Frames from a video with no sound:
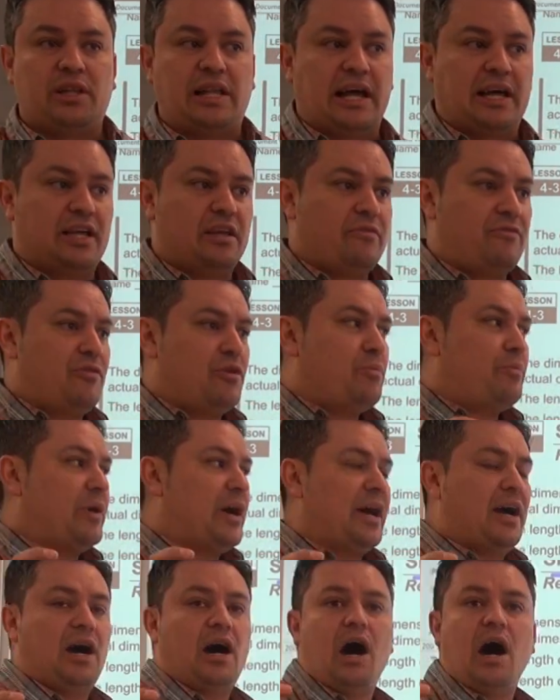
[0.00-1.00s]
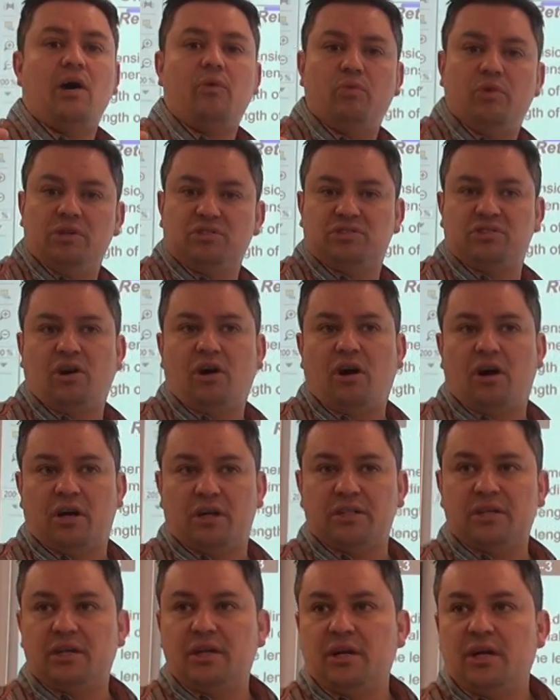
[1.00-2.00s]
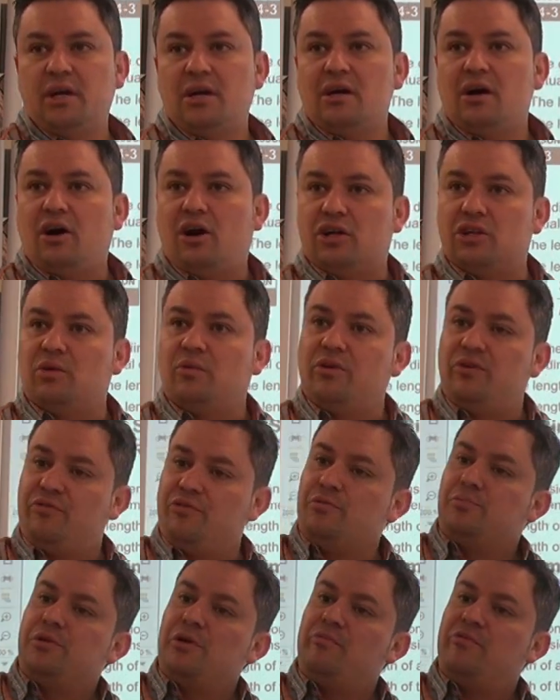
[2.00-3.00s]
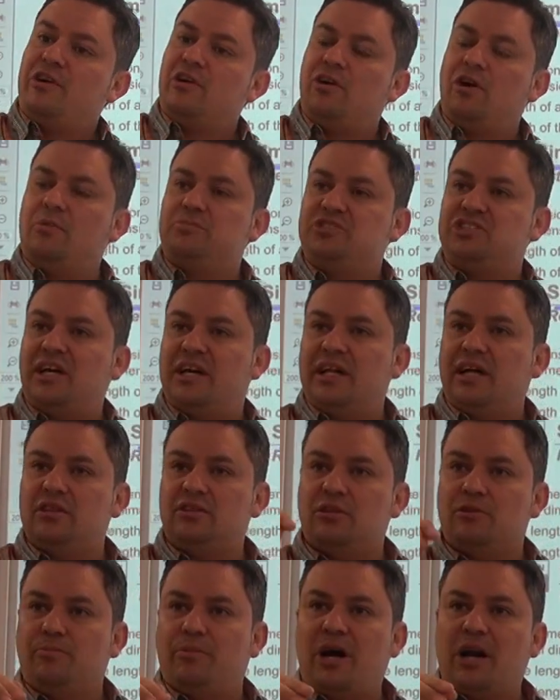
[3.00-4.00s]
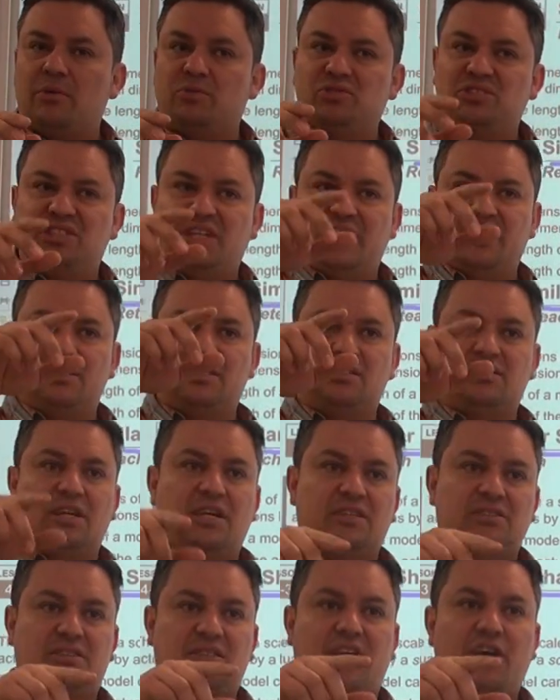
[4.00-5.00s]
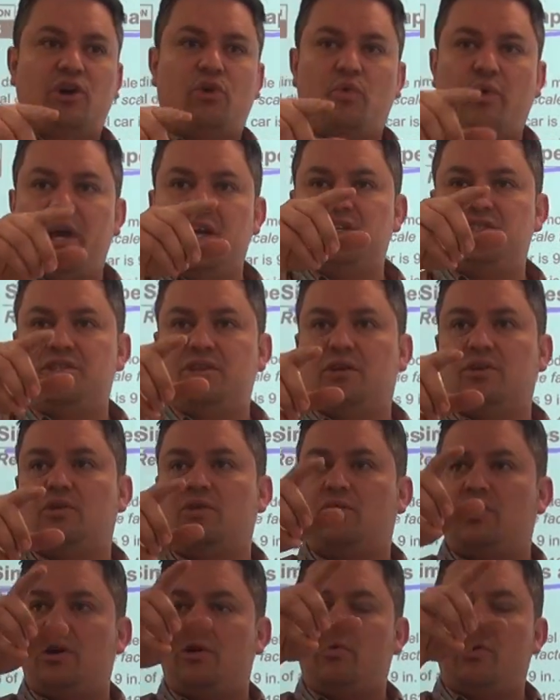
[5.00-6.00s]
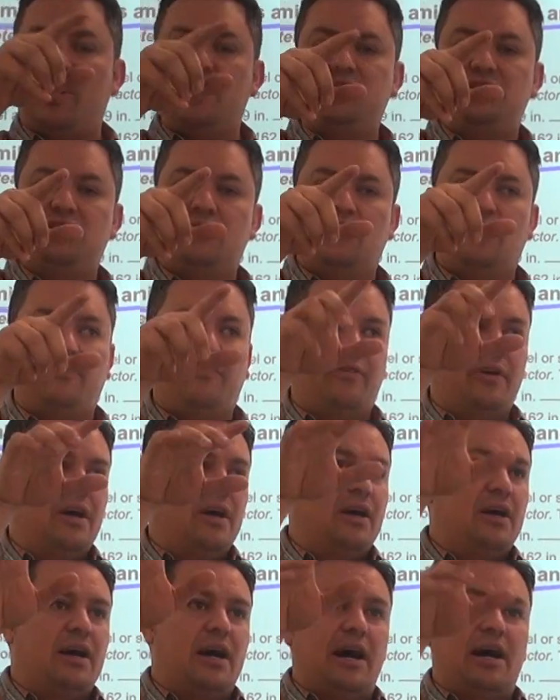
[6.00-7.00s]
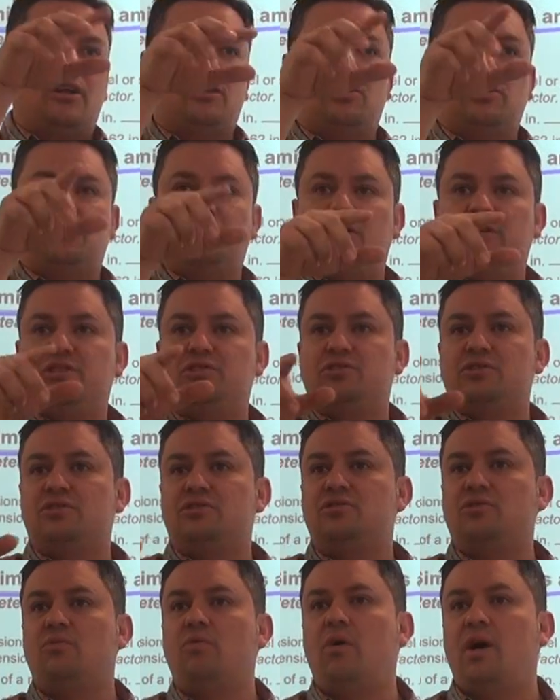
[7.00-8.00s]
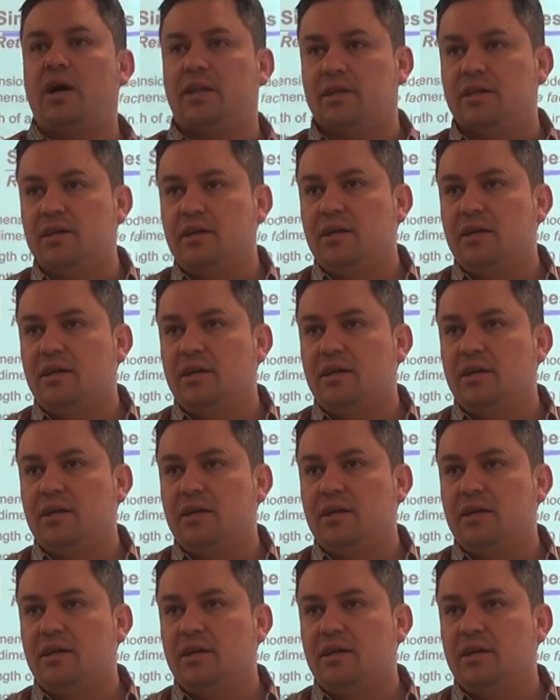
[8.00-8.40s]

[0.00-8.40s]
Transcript: Like if you buy a Hot Wheels car, if you flip it upside down on the bottom, it says a scale ratio or a ratio of, I don't know, 32 to 1.